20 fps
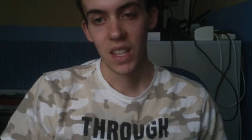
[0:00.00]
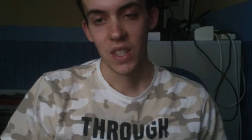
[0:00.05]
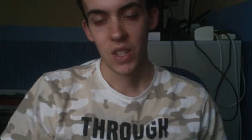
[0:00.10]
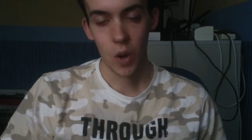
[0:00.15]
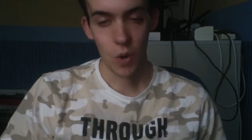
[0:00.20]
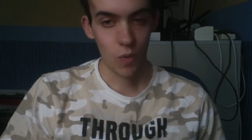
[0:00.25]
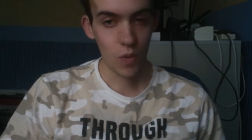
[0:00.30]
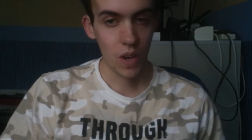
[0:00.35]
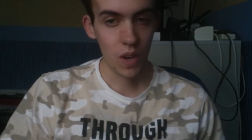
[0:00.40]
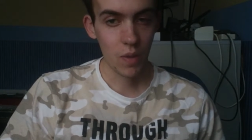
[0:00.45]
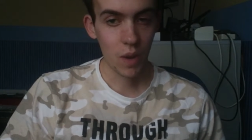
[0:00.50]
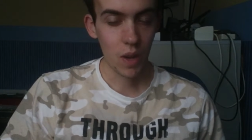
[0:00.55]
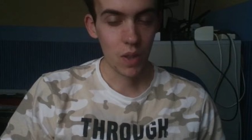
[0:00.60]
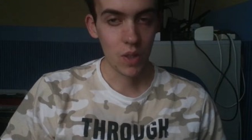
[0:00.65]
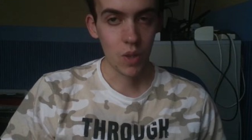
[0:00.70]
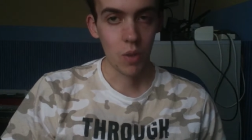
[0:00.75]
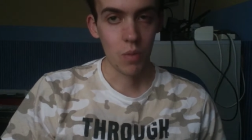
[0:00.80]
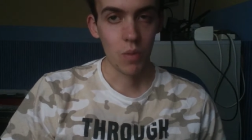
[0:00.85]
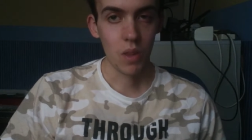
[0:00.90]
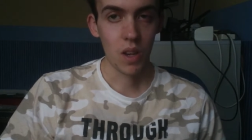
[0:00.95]
Told Riyadh about I
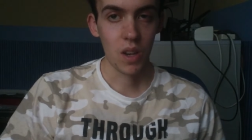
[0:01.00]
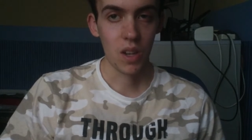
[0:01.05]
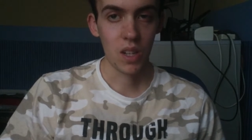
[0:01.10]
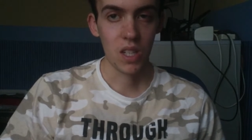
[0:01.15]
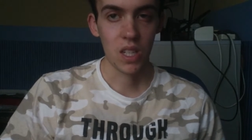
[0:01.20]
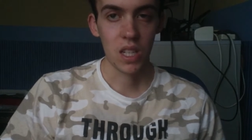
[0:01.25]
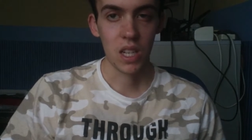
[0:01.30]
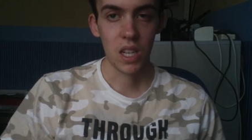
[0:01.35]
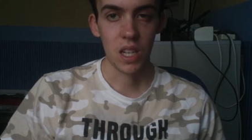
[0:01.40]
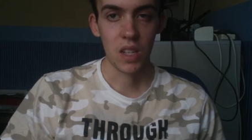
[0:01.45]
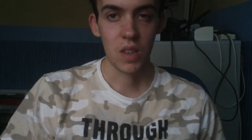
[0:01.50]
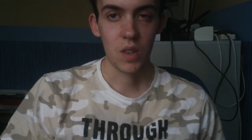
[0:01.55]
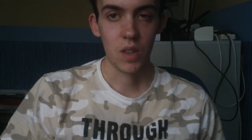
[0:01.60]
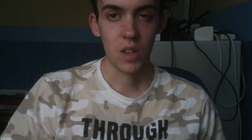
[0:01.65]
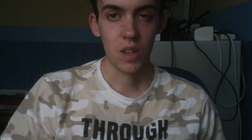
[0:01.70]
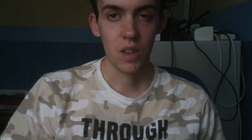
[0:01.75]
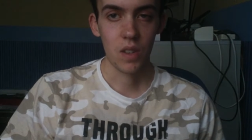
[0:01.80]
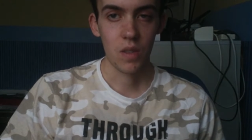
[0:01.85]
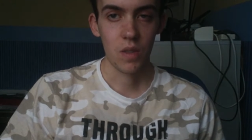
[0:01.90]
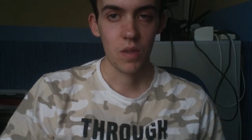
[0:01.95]
told them last year. I don't
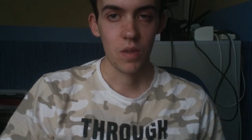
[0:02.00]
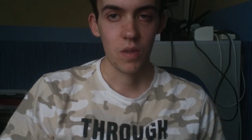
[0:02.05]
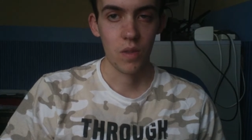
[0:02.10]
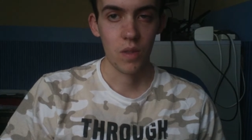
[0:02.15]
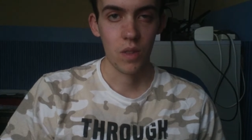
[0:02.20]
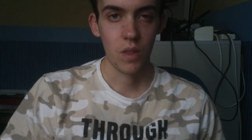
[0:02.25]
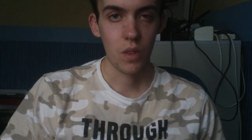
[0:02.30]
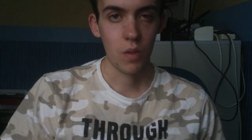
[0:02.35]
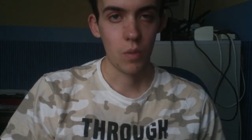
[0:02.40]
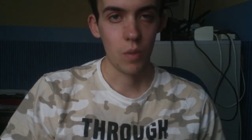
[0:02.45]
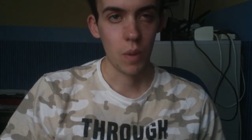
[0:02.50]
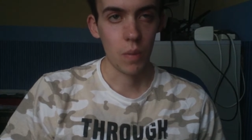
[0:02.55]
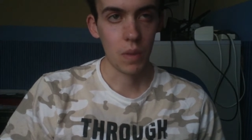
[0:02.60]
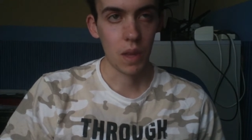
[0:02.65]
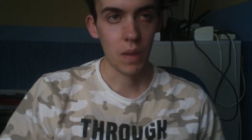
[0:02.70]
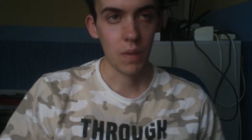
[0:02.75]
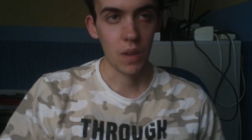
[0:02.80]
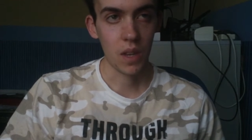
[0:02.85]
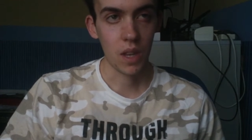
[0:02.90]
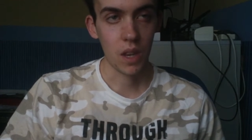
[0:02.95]
know if you remember
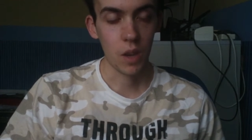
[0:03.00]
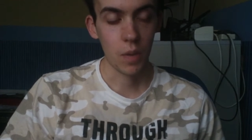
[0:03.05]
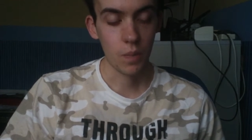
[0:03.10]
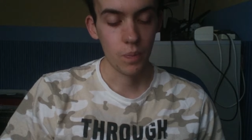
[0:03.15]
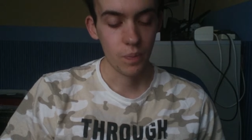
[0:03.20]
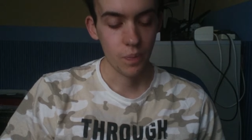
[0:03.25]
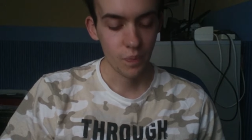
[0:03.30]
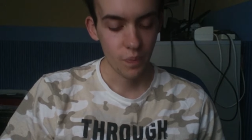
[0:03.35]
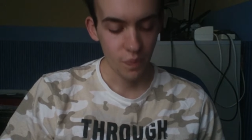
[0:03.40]
that video.